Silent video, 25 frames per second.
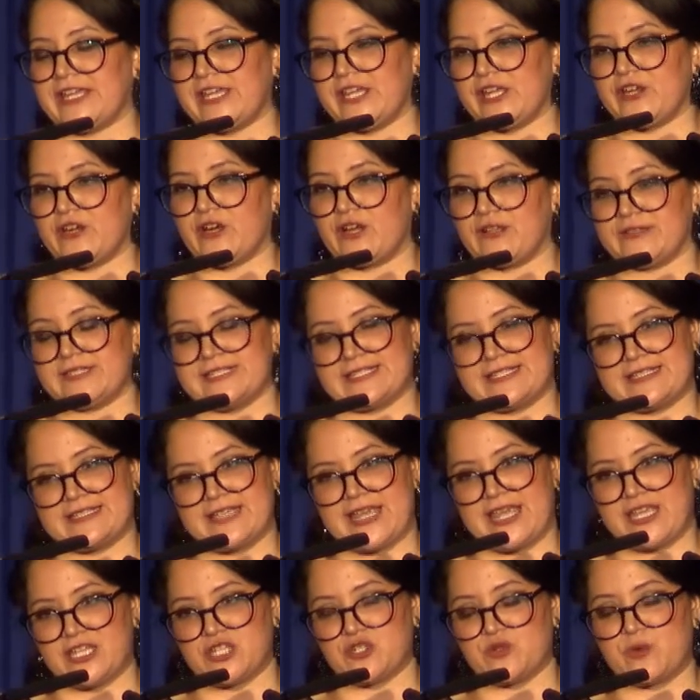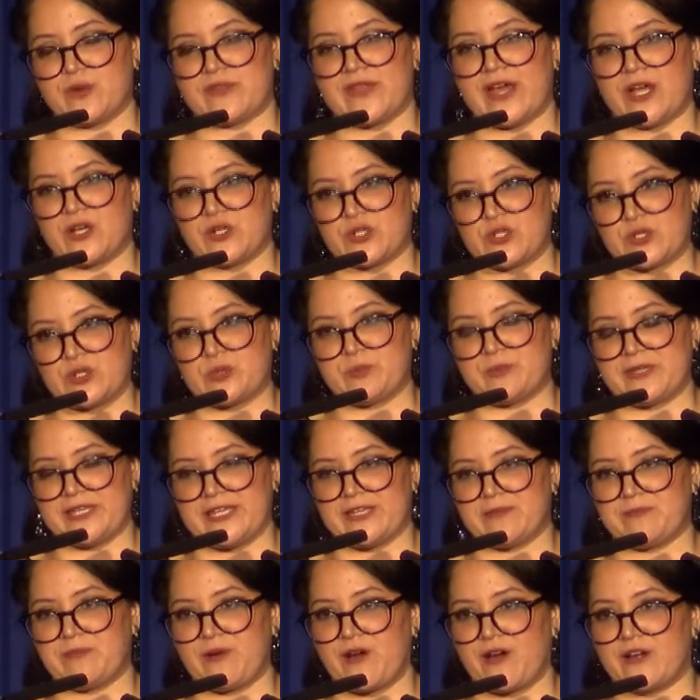here on this stage without you
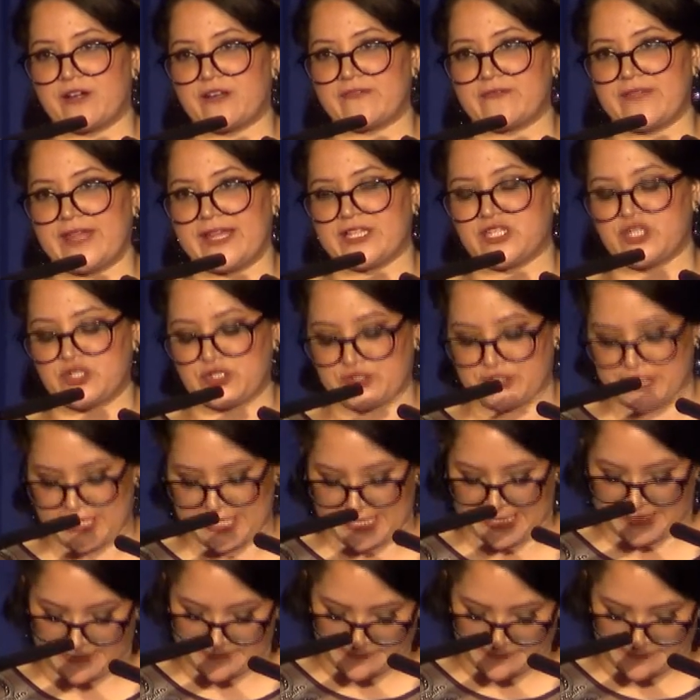being part of that journey.